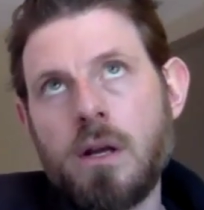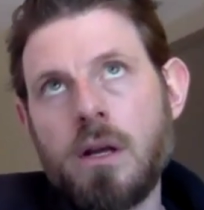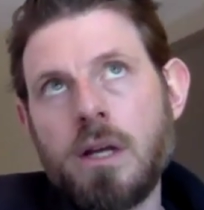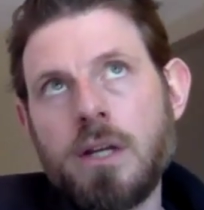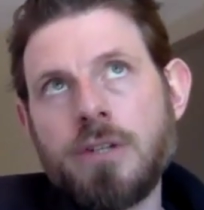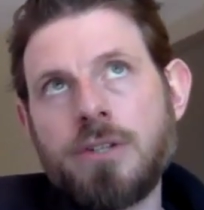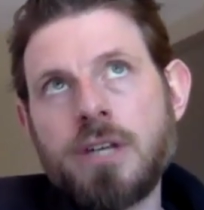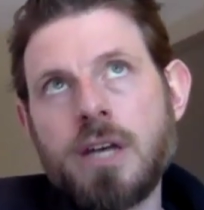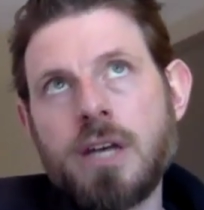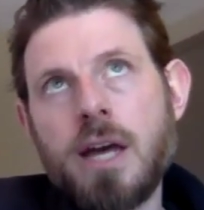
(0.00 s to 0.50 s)

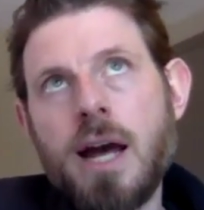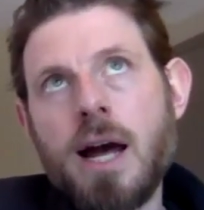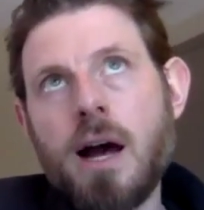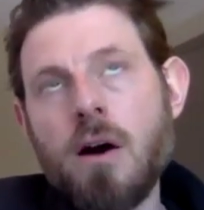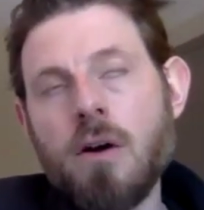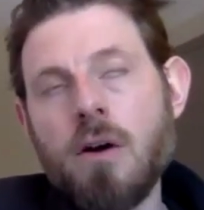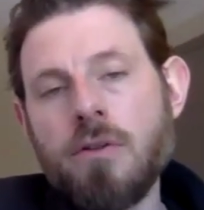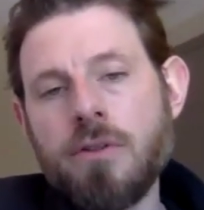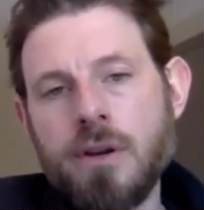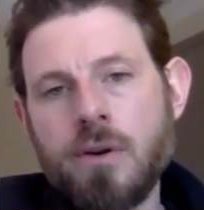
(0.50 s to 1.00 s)
into
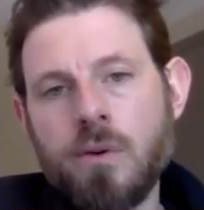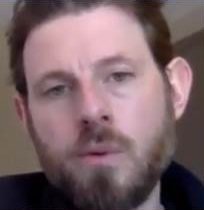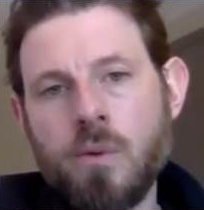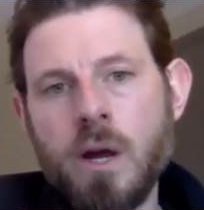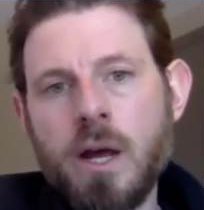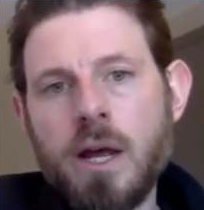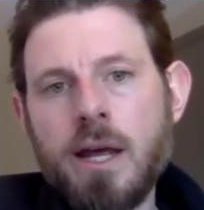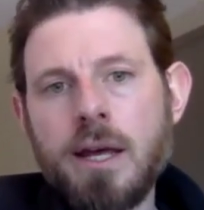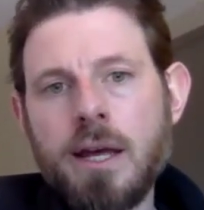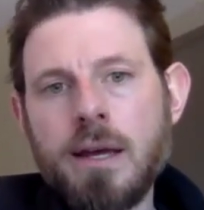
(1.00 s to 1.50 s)
health in a
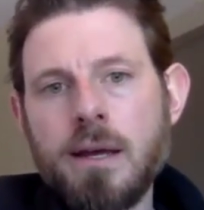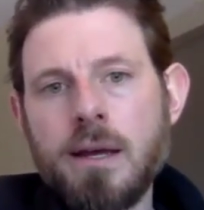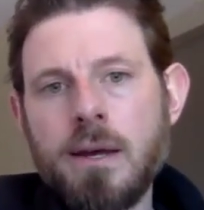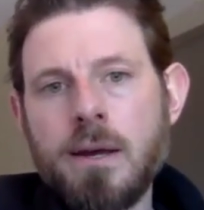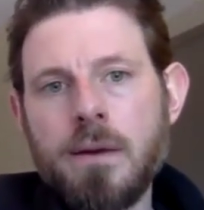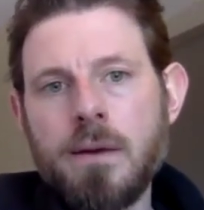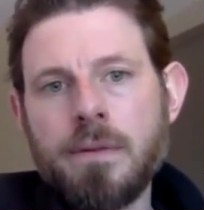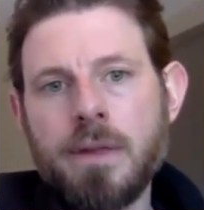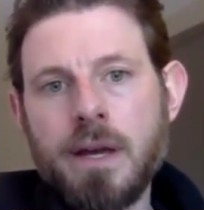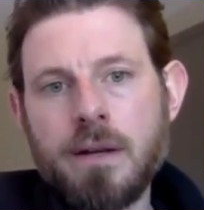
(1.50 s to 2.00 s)
way
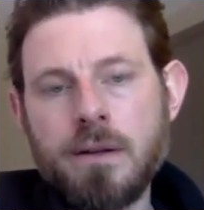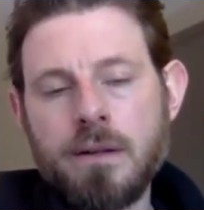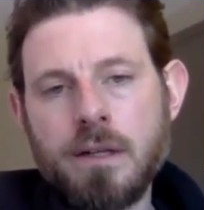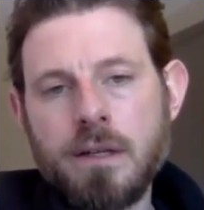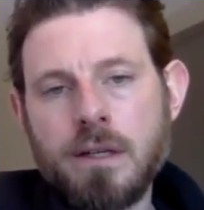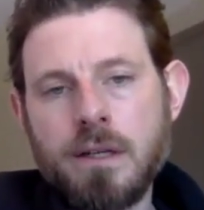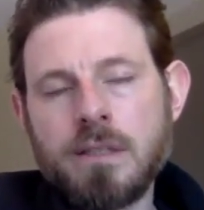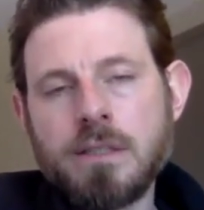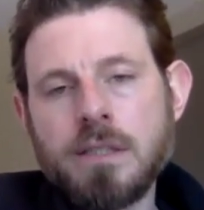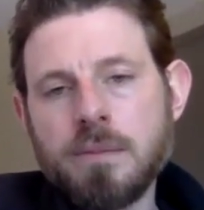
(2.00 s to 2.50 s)
that
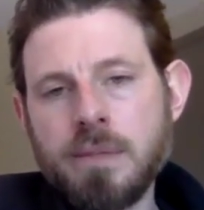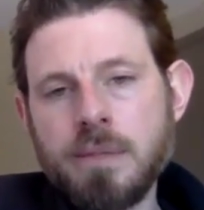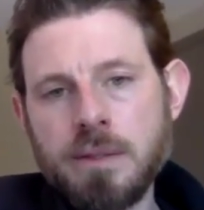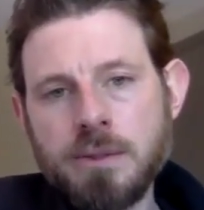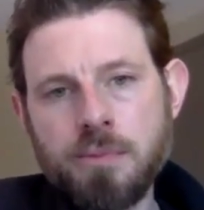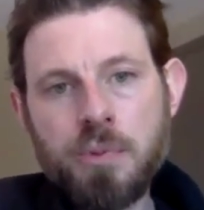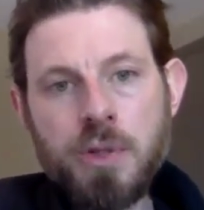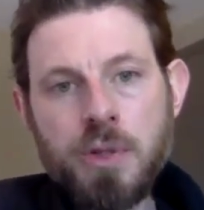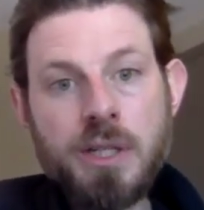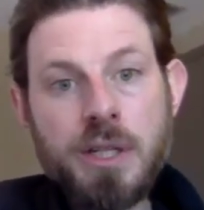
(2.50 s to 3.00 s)
can
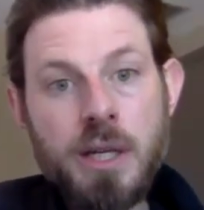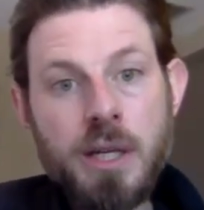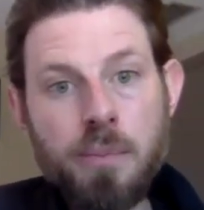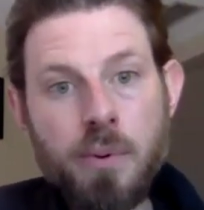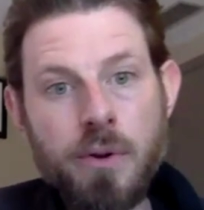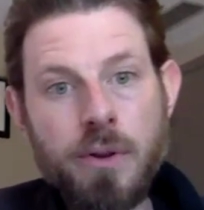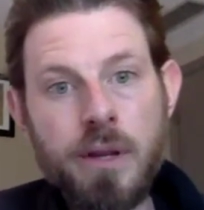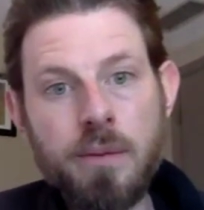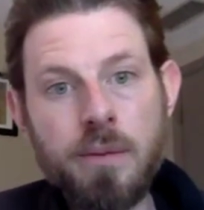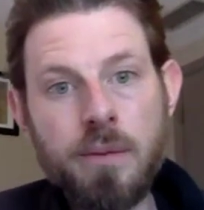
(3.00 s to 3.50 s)
sometimes be
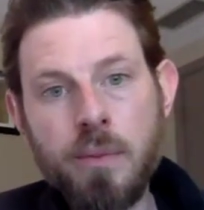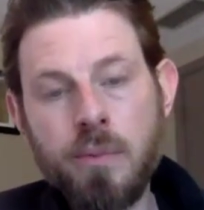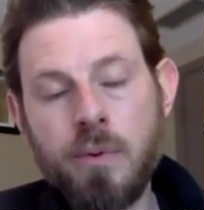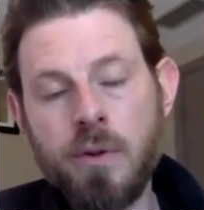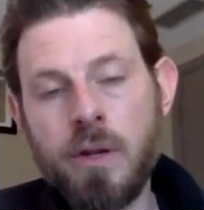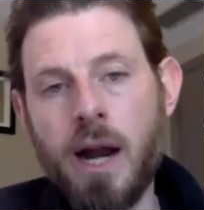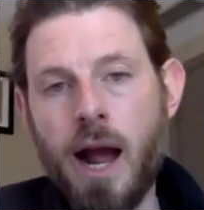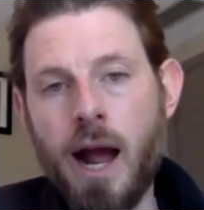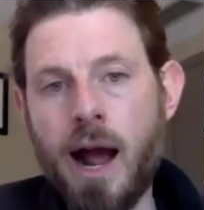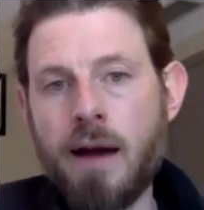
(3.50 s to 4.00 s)
deeper than people
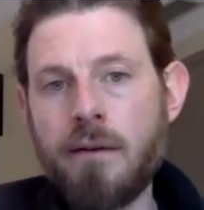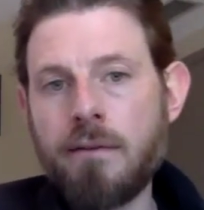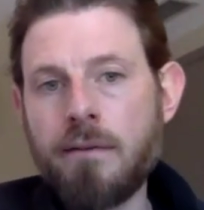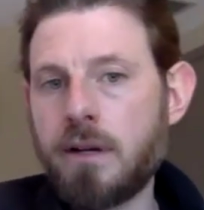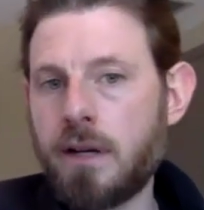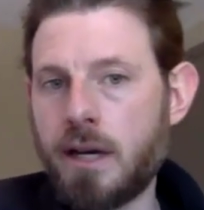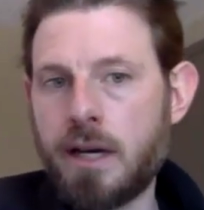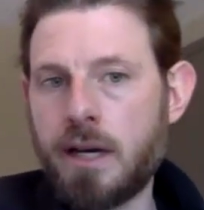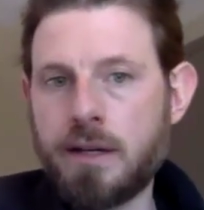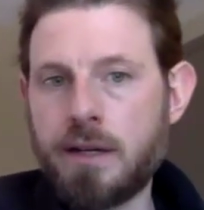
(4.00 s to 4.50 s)
that
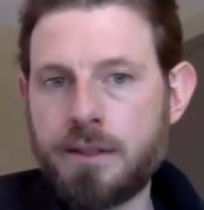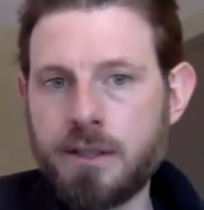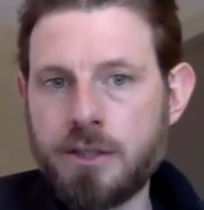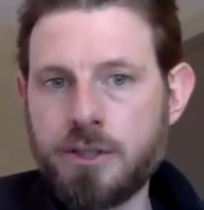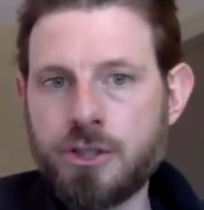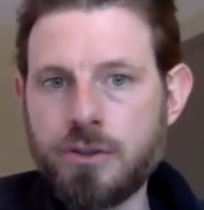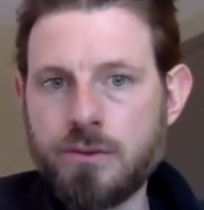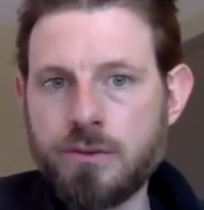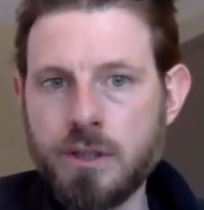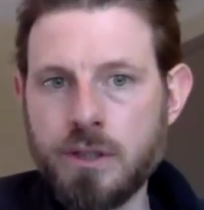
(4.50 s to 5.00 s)
haven't had
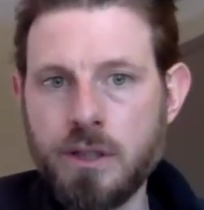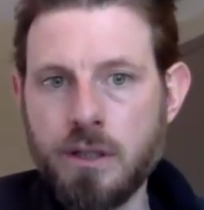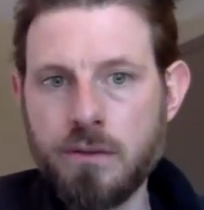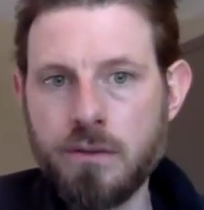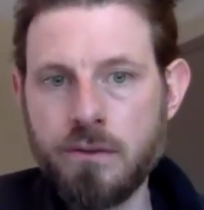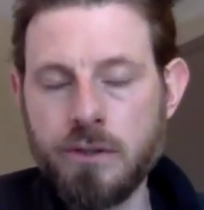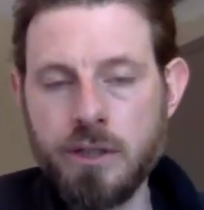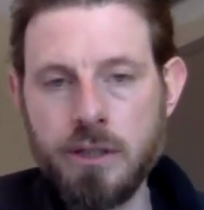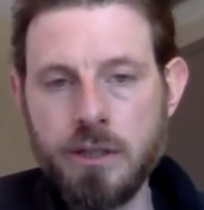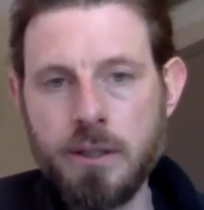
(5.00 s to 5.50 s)
addiction
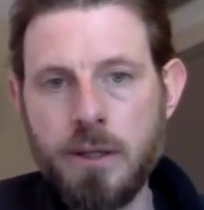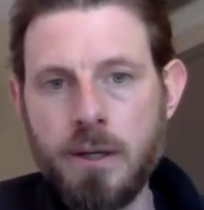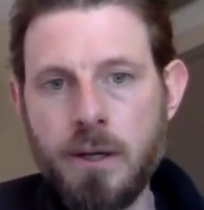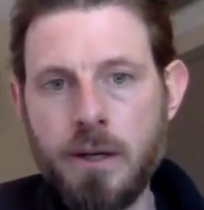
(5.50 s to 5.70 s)
recovery,